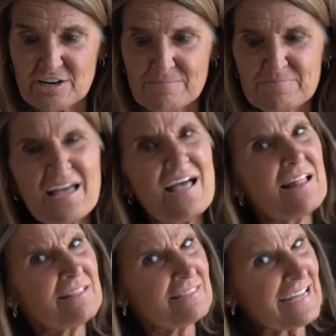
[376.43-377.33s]

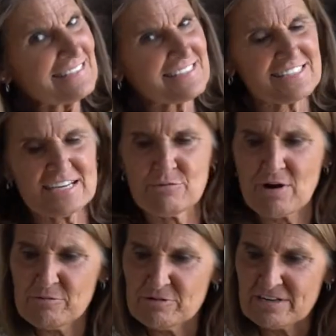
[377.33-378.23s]
Let's see
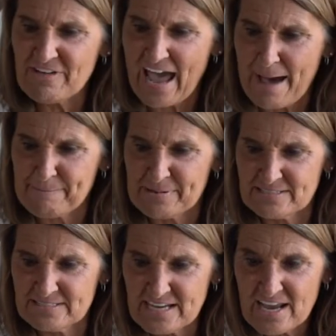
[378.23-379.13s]
what would have
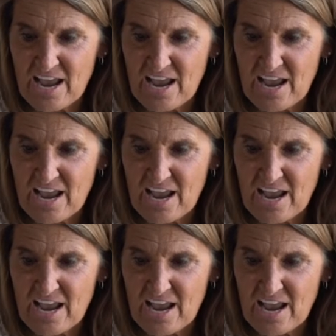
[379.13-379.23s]
happened